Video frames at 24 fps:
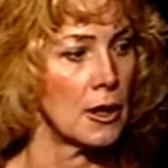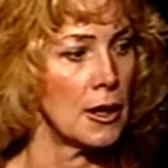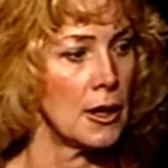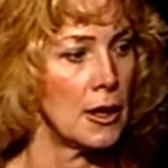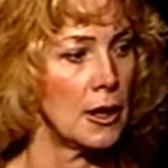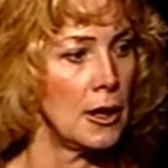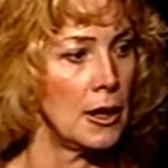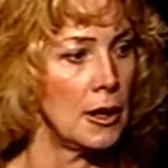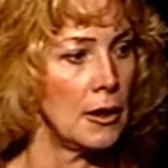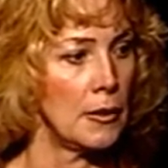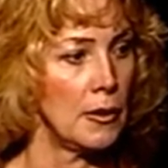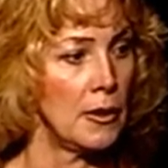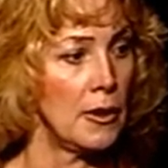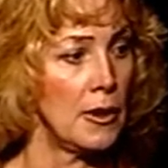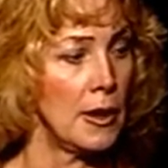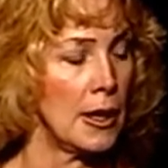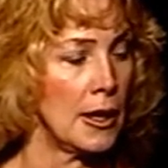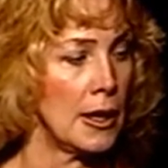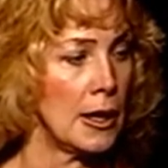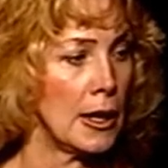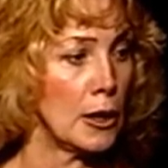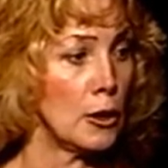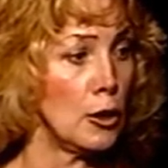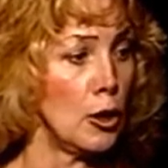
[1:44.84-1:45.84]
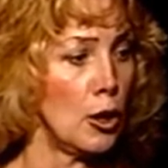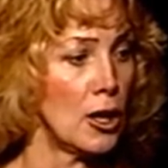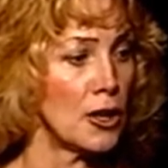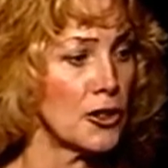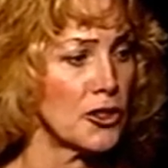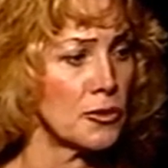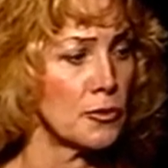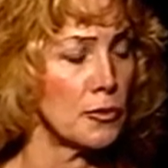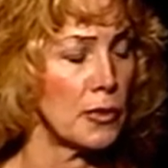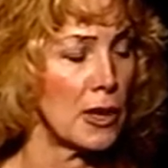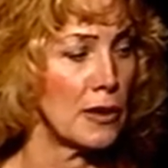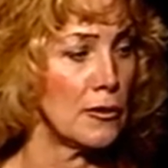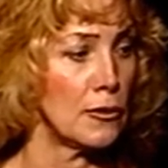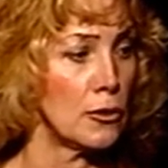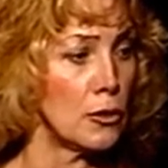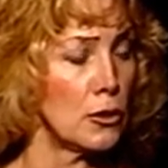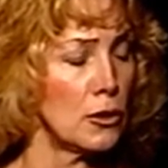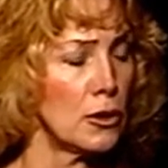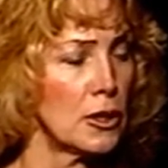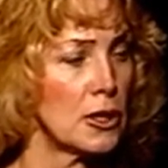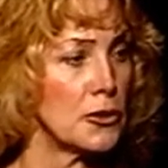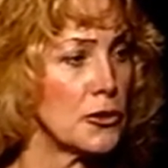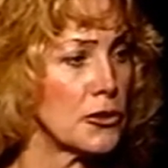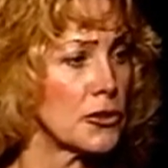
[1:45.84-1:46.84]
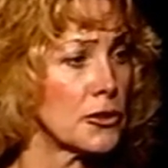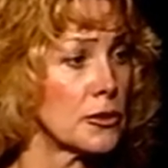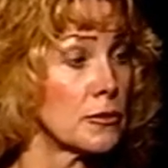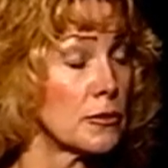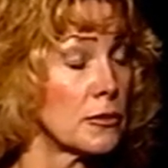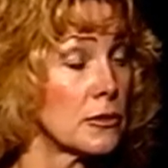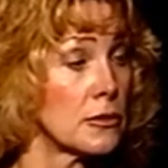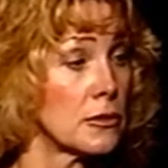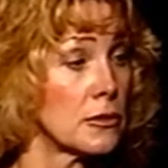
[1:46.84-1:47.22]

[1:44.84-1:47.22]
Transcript: And then I lost my voice.